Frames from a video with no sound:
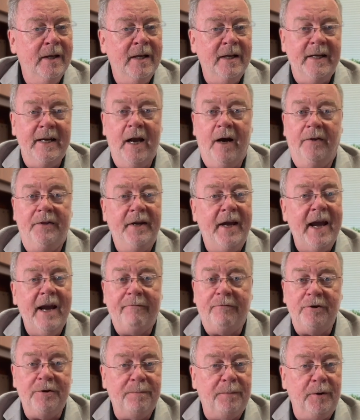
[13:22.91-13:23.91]
Now, the
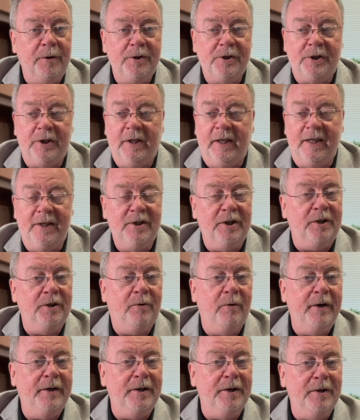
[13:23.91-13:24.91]
average person isn't
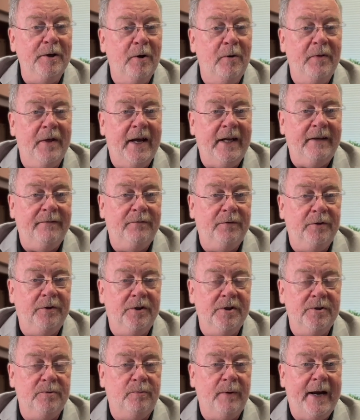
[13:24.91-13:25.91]
going to know that if they're
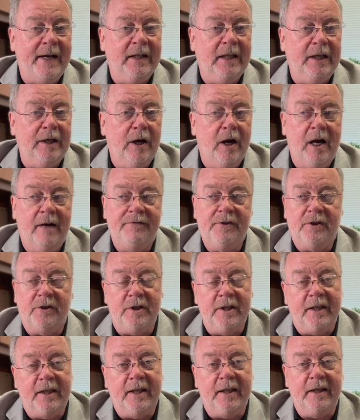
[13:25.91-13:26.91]
just rattling off,
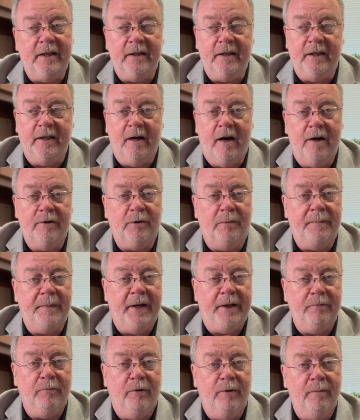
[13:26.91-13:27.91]
sneaking into the
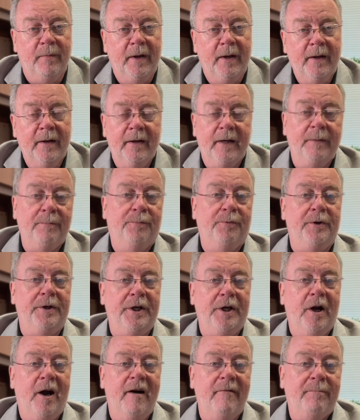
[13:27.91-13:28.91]
Autopen room and
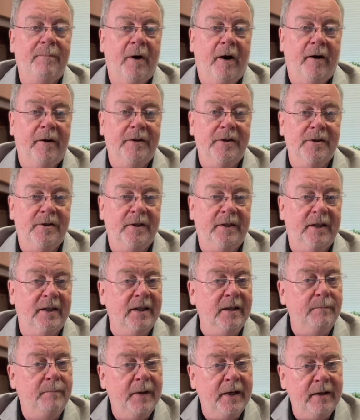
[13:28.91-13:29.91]
printing off pardons and
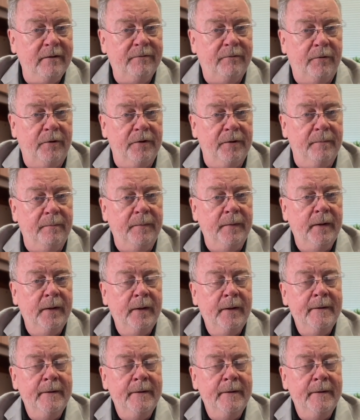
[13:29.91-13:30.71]
getting paid for them.